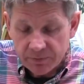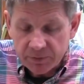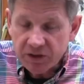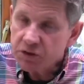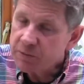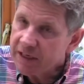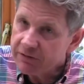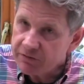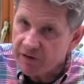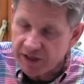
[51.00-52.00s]
because we
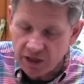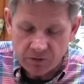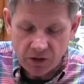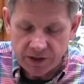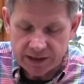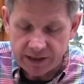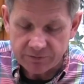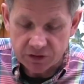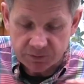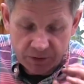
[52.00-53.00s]
have very low light
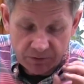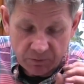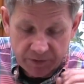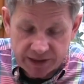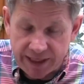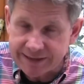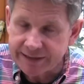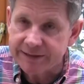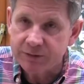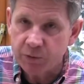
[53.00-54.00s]
levels, but with
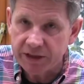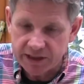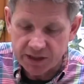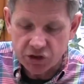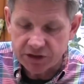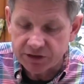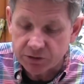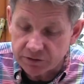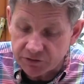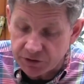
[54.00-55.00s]
lettuce we can actually
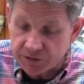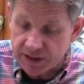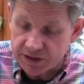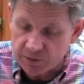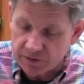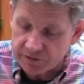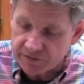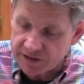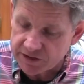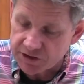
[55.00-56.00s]
sort of use that to our
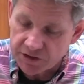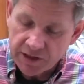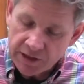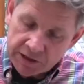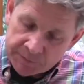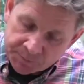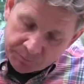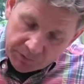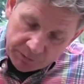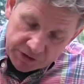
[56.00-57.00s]
advantage,
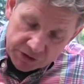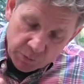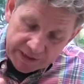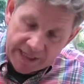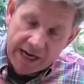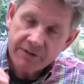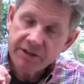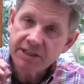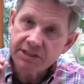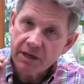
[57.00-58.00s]
because we now
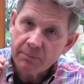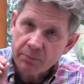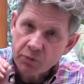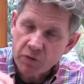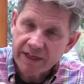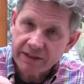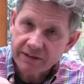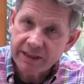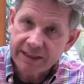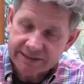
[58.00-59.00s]
need to prick
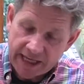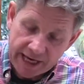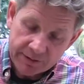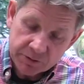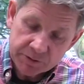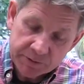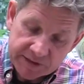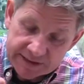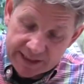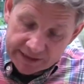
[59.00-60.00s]
these out, which
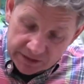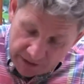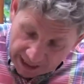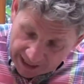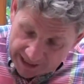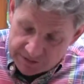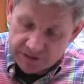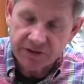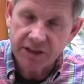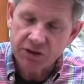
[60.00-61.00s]
means take them
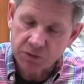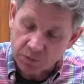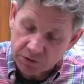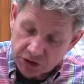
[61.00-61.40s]
out of the actual